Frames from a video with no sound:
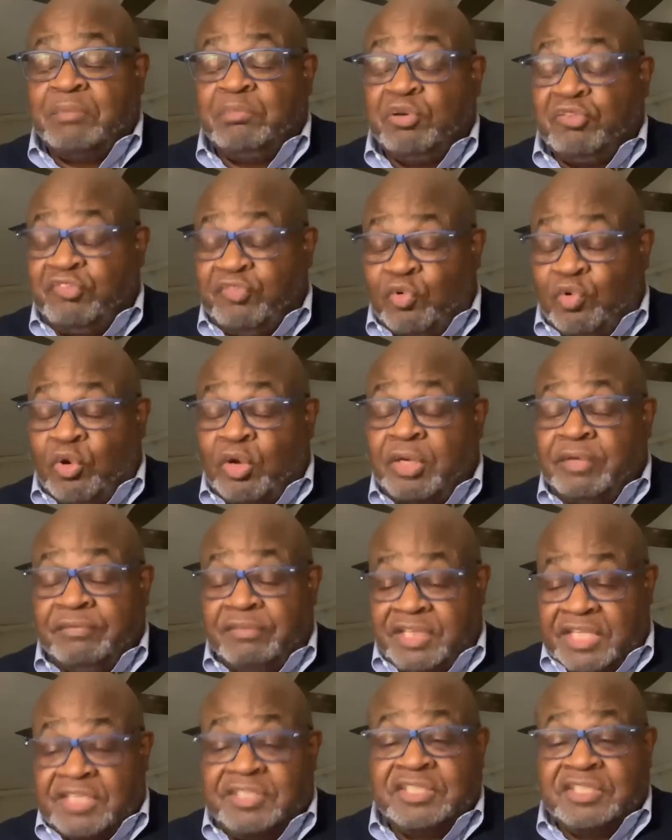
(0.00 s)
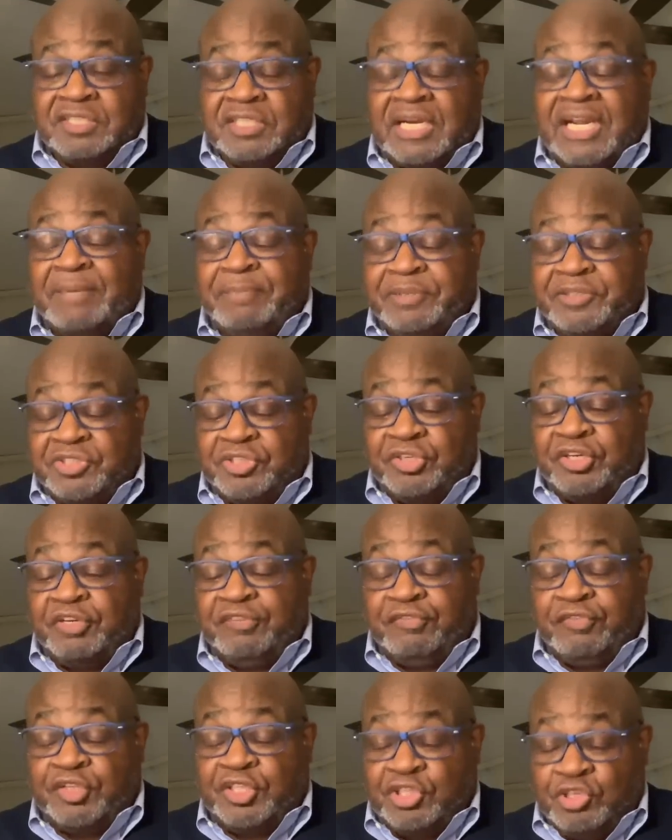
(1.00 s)
before, this is an opportunity
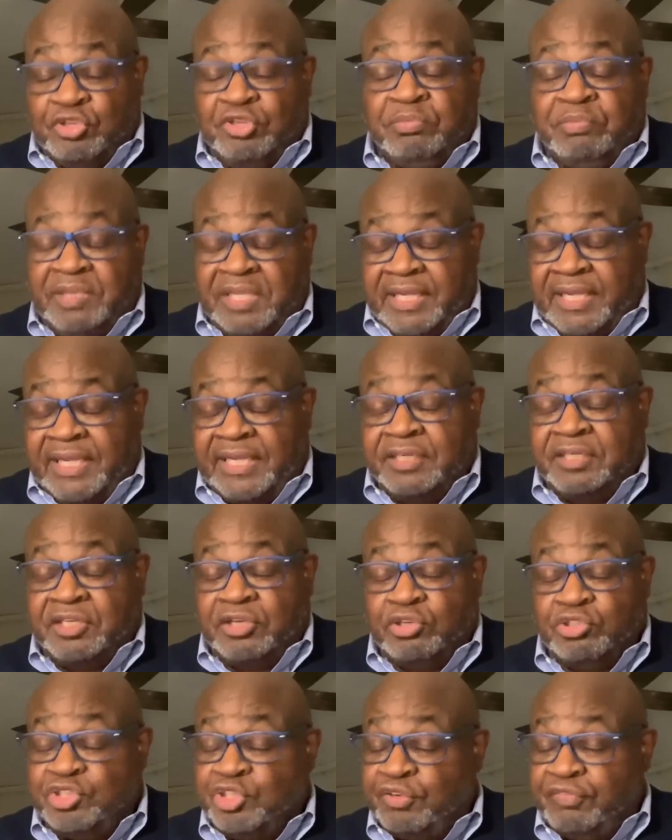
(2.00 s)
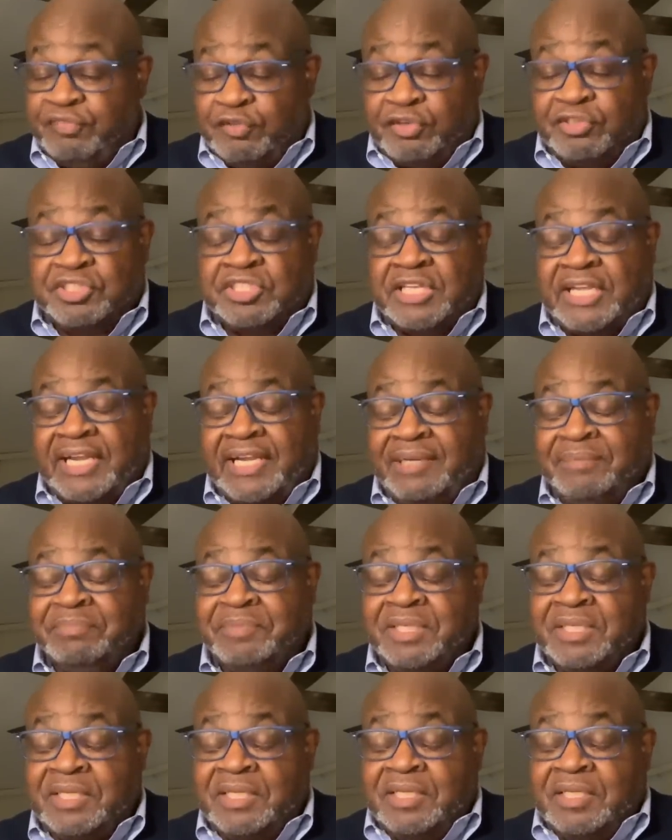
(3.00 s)
for you to be a head coach your first time.
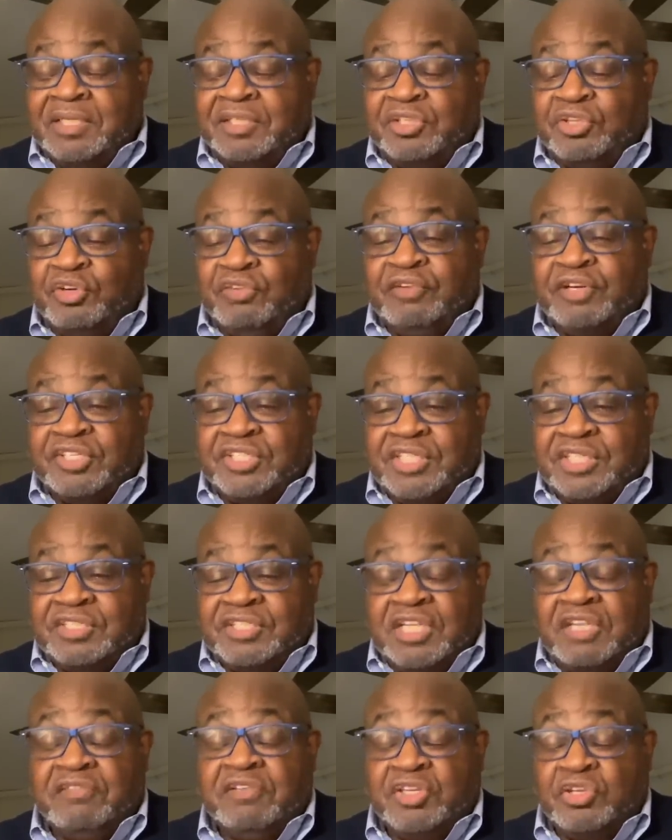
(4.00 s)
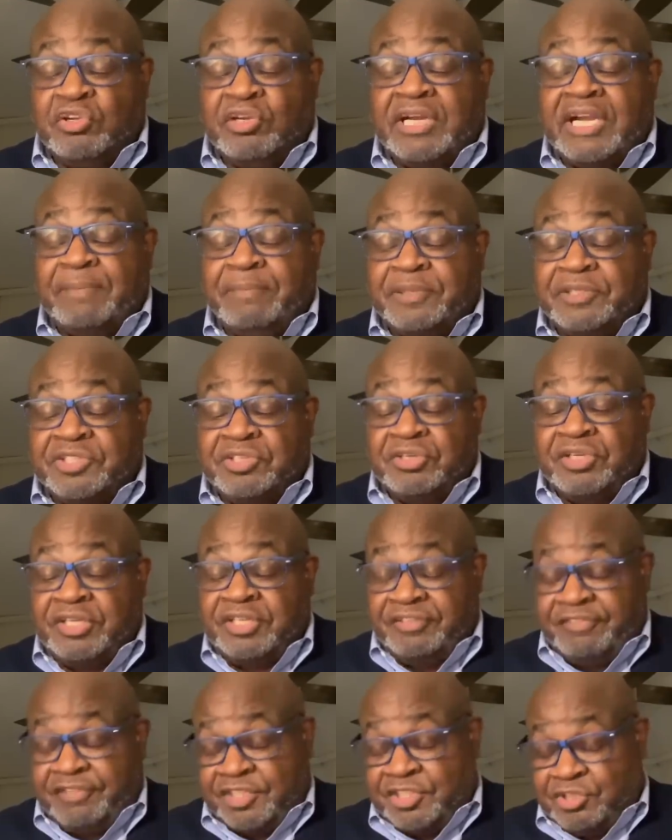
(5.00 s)
The university is giving you an
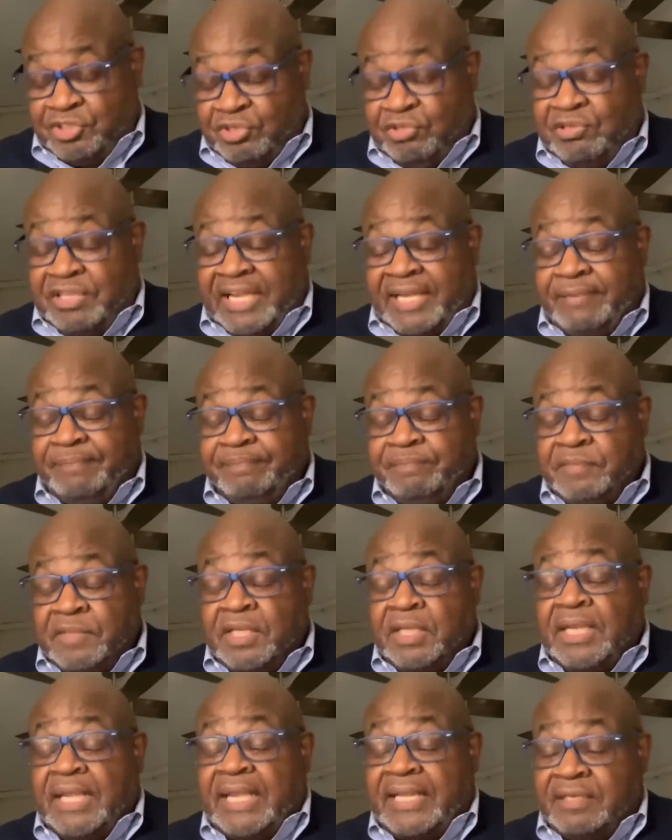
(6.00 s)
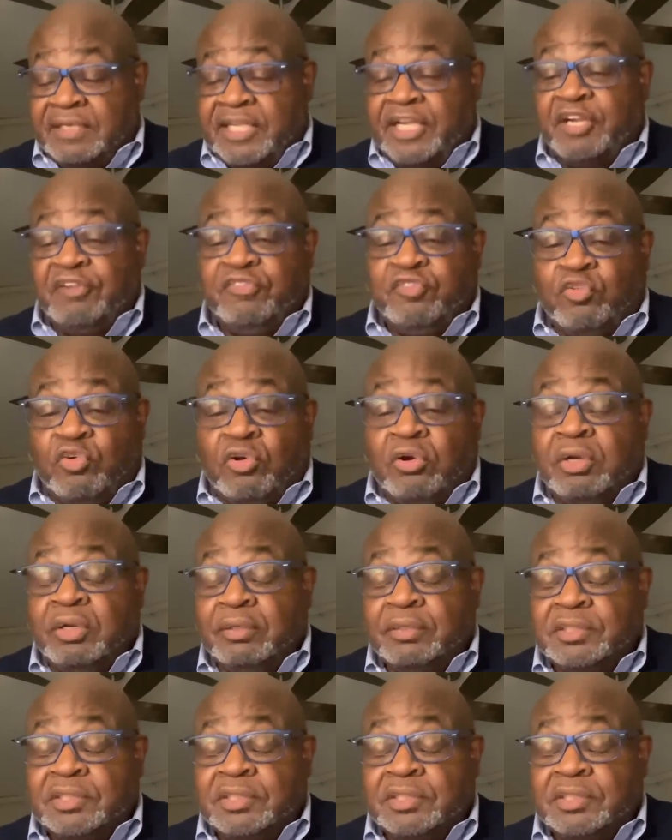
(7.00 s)
opportunity to do that. And therefore,